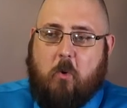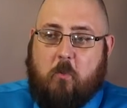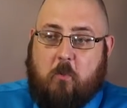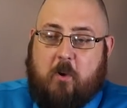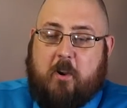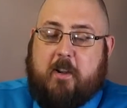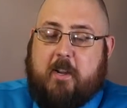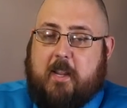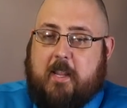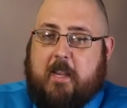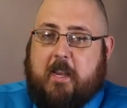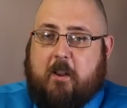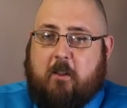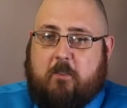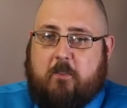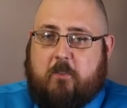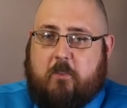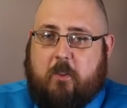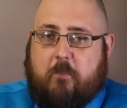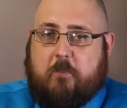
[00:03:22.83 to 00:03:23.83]
We're going to get
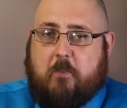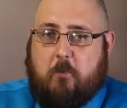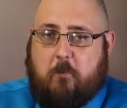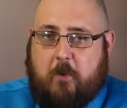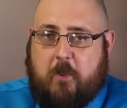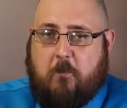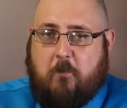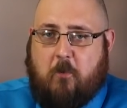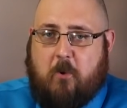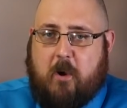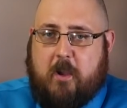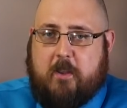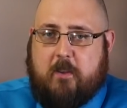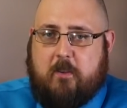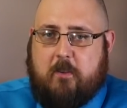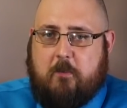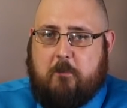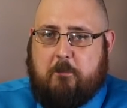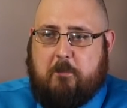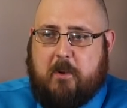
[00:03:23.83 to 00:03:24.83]
all the stuff that we
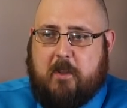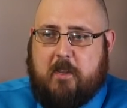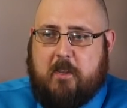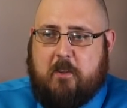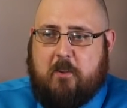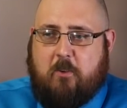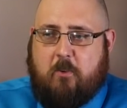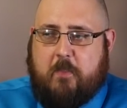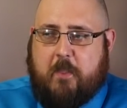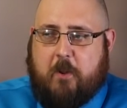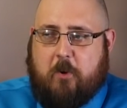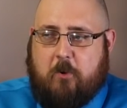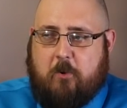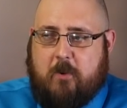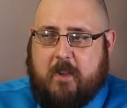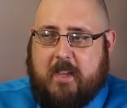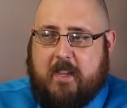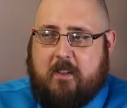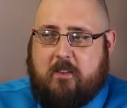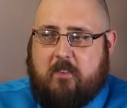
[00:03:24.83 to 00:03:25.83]
want, but, you know, that
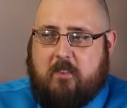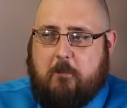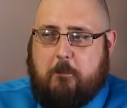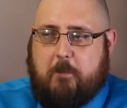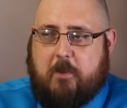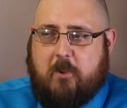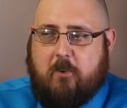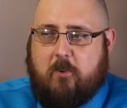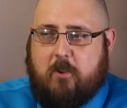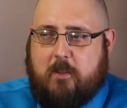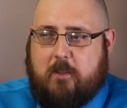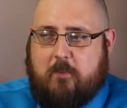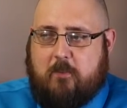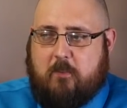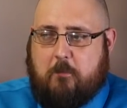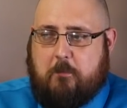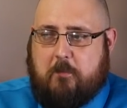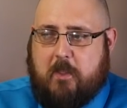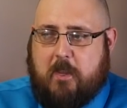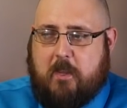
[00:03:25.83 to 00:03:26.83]
whole anti
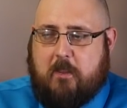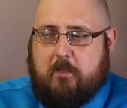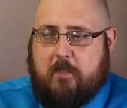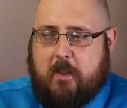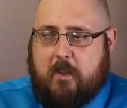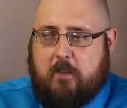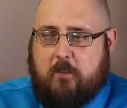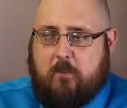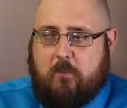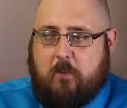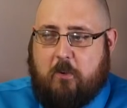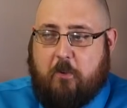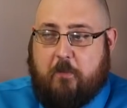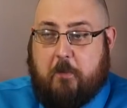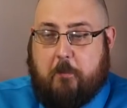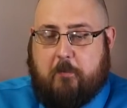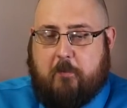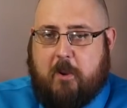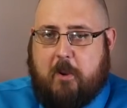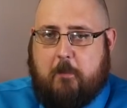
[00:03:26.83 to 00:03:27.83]
imperialism thing that is, you know,
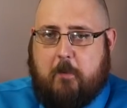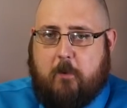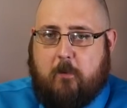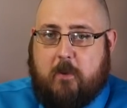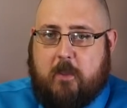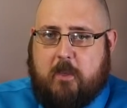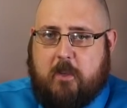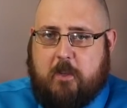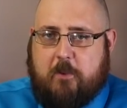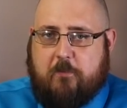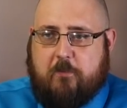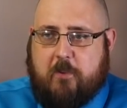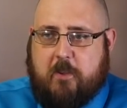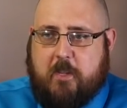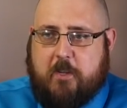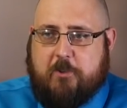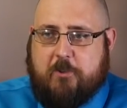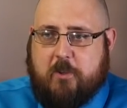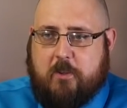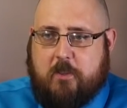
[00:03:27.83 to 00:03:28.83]
the primary
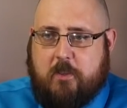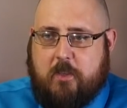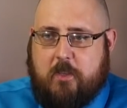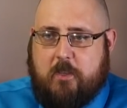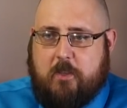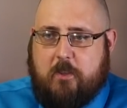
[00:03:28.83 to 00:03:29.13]
contradiction